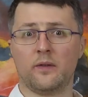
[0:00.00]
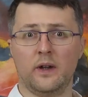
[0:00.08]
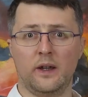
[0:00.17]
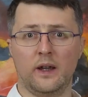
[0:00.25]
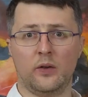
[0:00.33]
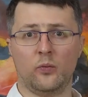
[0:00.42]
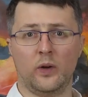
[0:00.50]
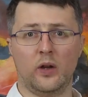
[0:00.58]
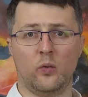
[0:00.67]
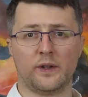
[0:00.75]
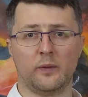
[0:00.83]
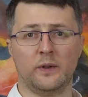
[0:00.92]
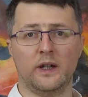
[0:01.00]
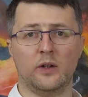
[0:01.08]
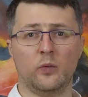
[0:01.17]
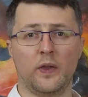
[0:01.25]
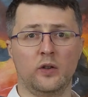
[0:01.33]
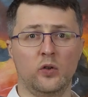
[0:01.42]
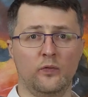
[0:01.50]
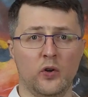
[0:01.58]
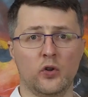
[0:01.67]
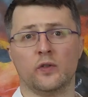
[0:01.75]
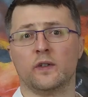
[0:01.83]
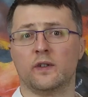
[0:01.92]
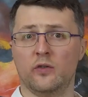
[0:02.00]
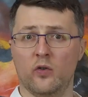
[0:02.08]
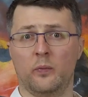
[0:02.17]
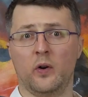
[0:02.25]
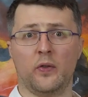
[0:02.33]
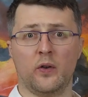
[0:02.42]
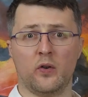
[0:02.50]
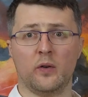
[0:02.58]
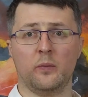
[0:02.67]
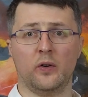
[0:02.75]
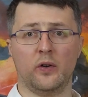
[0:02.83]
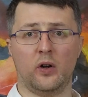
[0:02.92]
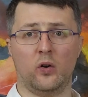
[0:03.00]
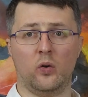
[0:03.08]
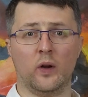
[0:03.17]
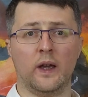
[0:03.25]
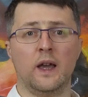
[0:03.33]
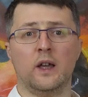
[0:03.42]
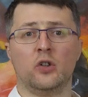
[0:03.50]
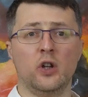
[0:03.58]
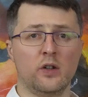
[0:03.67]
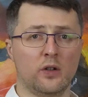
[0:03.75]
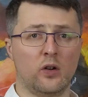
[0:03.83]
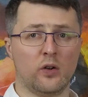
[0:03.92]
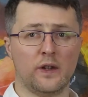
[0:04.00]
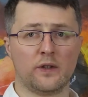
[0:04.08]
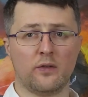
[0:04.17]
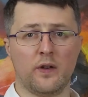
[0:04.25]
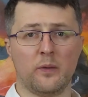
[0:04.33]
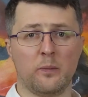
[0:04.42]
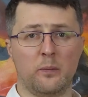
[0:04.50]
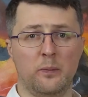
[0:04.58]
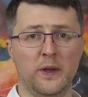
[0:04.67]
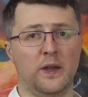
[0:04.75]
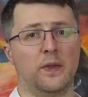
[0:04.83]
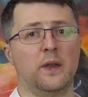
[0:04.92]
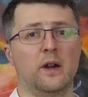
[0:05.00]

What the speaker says: Gateway was updated with a new version 0.30.0. Changelog is rather big there